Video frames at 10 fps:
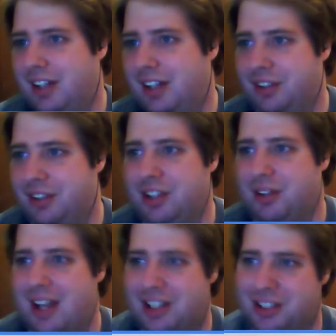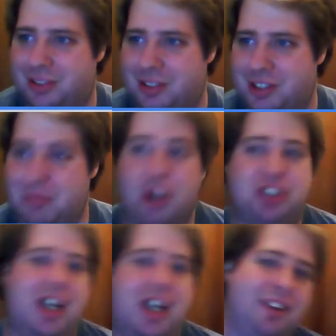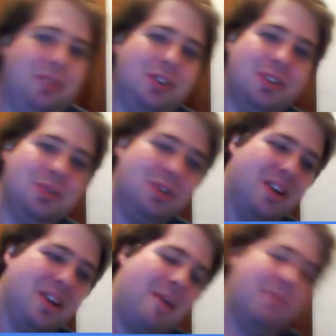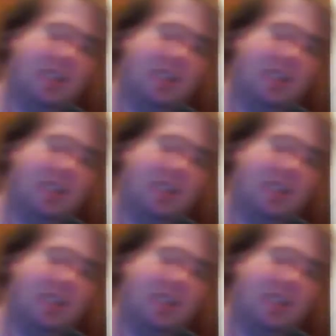And their interactions with a small child, which is new to them.